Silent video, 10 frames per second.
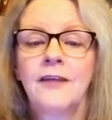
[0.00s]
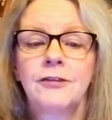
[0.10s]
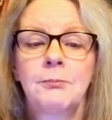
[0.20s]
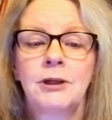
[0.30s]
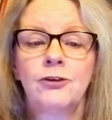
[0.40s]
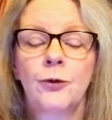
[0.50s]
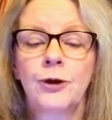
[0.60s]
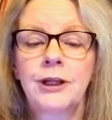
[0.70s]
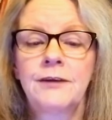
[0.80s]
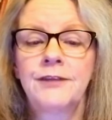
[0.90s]
The
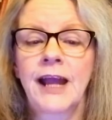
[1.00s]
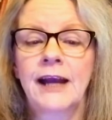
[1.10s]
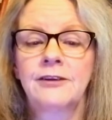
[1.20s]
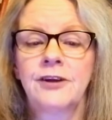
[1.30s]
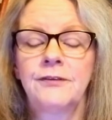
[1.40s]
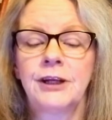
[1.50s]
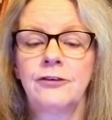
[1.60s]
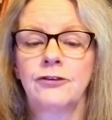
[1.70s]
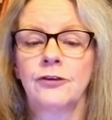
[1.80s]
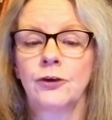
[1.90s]
majority of the
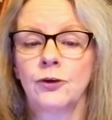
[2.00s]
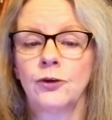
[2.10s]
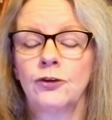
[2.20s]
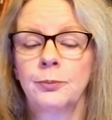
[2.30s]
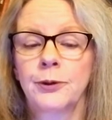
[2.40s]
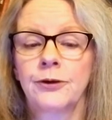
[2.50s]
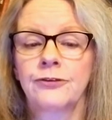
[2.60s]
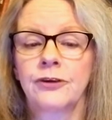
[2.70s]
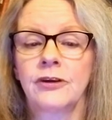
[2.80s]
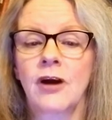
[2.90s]
activities of the goose
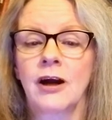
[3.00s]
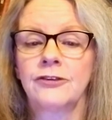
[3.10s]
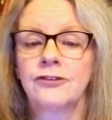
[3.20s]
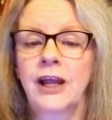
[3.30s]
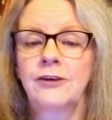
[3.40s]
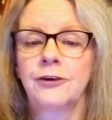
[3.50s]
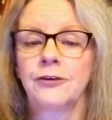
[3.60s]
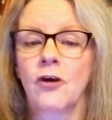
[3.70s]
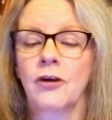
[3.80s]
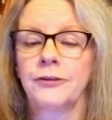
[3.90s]
person are
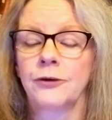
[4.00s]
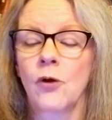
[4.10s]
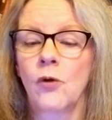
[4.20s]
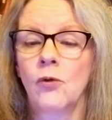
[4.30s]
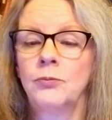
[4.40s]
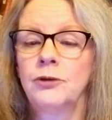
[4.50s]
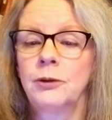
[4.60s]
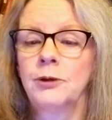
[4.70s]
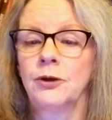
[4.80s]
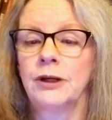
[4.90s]
centered on their home,
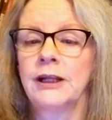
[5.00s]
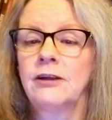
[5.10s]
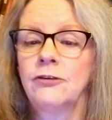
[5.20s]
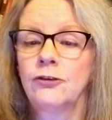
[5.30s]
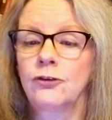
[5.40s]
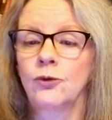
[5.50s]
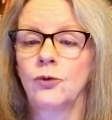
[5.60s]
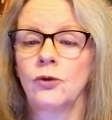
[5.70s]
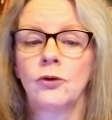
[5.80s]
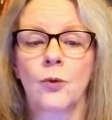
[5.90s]
community,
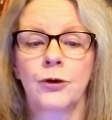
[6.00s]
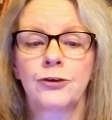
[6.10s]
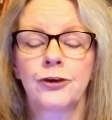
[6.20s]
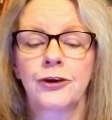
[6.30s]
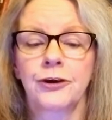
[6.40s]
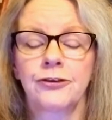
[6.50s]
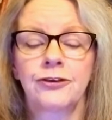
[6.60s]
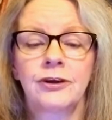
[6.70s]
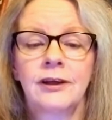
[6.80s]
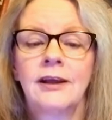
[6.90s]
school, or
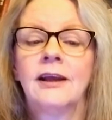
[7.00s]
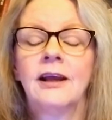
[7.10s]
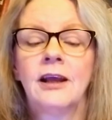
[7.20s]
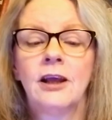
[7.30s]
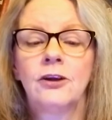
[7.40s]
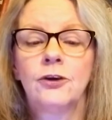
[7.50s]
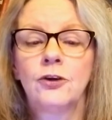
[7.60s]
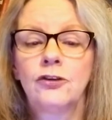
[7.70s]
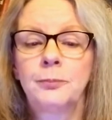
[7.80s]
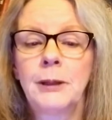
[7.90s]
church.
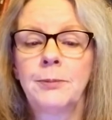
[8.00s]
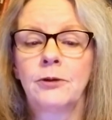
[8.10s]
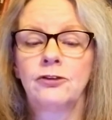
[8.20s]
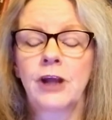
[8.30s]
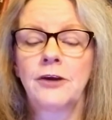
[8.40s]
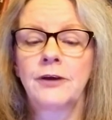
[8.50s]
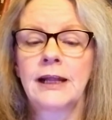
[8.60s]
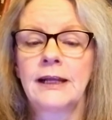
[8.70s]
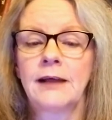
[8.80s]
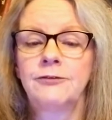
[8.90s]
Goose people
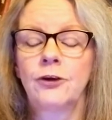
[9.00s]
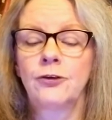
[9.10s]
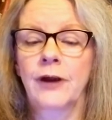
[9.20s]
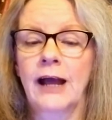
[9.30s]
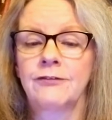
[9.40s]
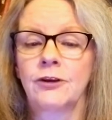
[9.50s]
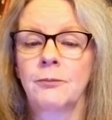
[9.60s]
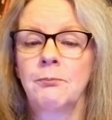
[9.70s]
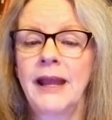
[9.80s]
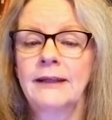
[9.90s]
generally love to travel,
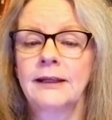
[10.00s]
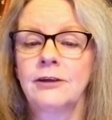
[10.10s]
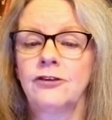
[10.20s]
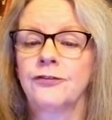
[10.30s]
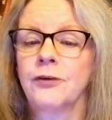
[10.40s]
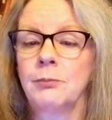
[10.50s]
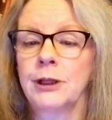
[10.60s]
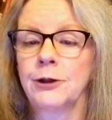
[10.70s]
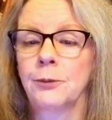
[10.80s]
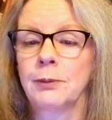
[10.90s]
mainly to
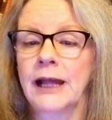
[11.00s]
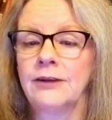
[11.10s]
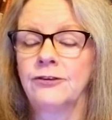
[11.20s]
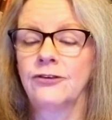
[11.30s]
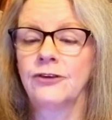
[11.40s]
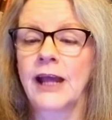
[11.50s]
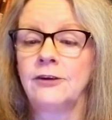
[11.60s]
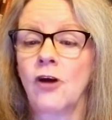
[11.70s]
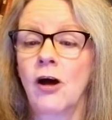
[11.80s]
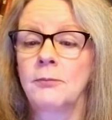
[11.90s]
familiar places,
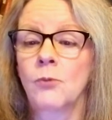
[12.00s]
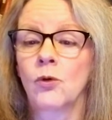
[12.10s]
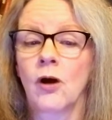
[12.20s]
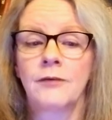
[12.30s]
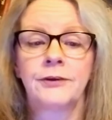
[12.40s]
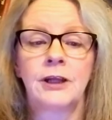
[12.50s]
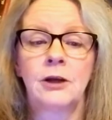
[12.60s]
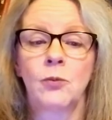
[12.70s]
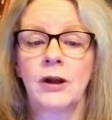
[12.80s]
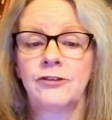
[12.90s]
and not more often
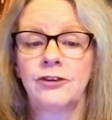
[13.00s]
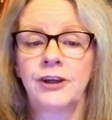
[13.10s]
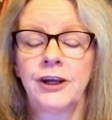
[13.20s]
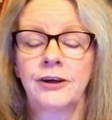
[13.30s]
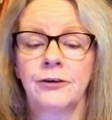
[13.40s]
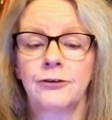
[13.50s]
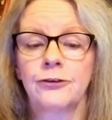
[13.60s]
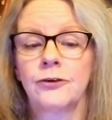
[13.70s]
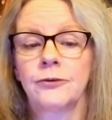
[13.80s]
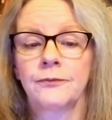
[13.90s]
than once a year or
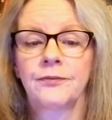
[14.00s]
so